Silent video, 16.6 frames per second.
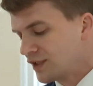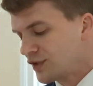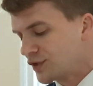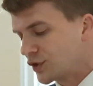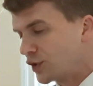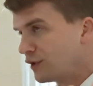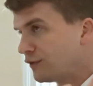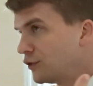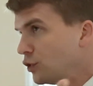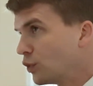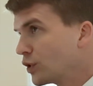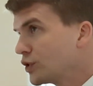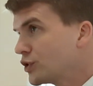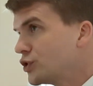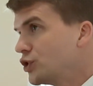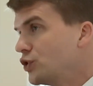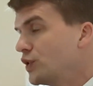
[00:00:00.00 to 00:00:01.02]
So if you
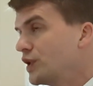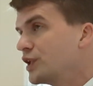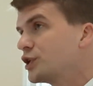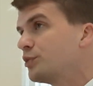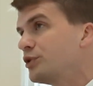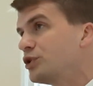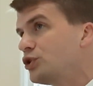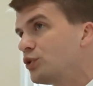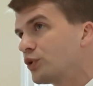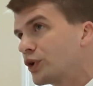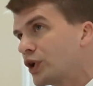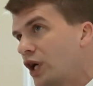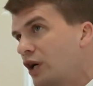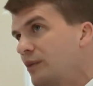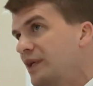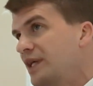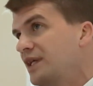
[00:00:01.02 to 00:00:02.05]
weren't Jewish, but you were
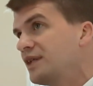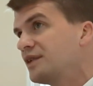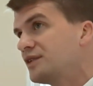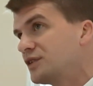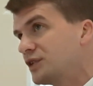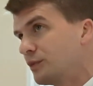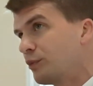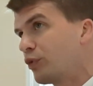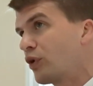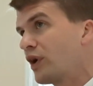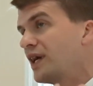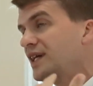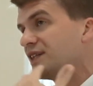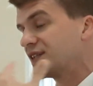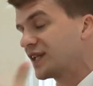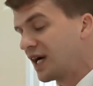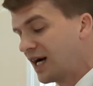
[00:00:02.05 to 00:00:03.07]
coming to
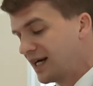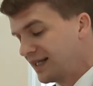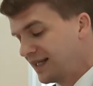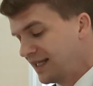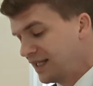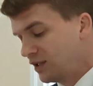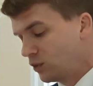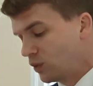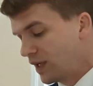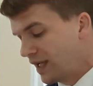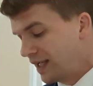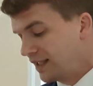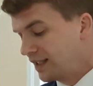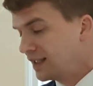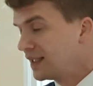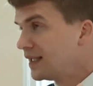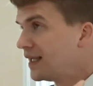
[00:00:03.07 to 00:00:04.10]
praise God
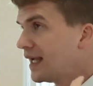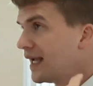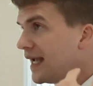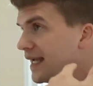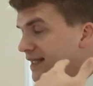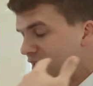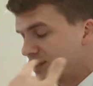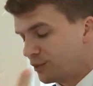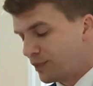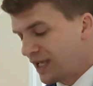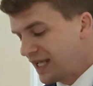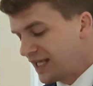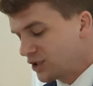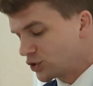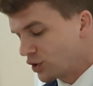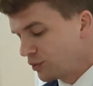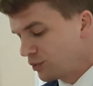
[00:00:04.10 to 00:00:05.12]
anyway and to
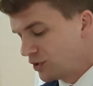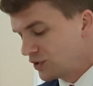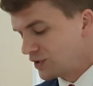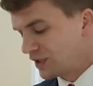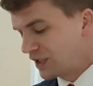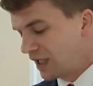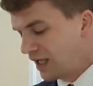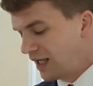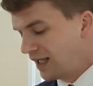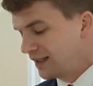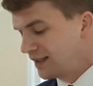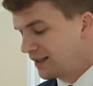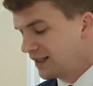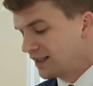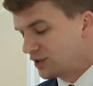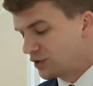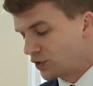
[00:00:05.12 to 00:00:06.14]
pay tribute to
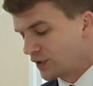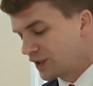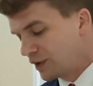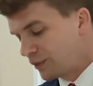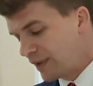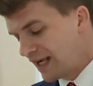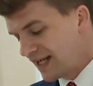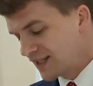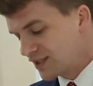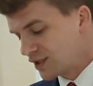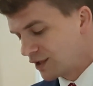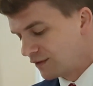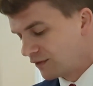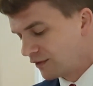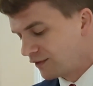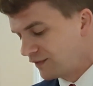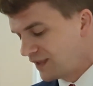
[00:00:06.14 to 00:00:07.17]
God during the
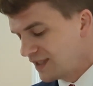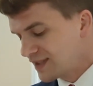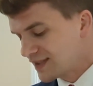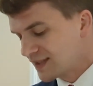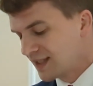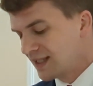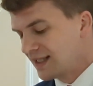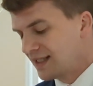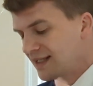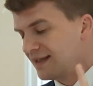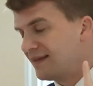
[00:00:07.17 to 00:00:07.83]
Passover feast,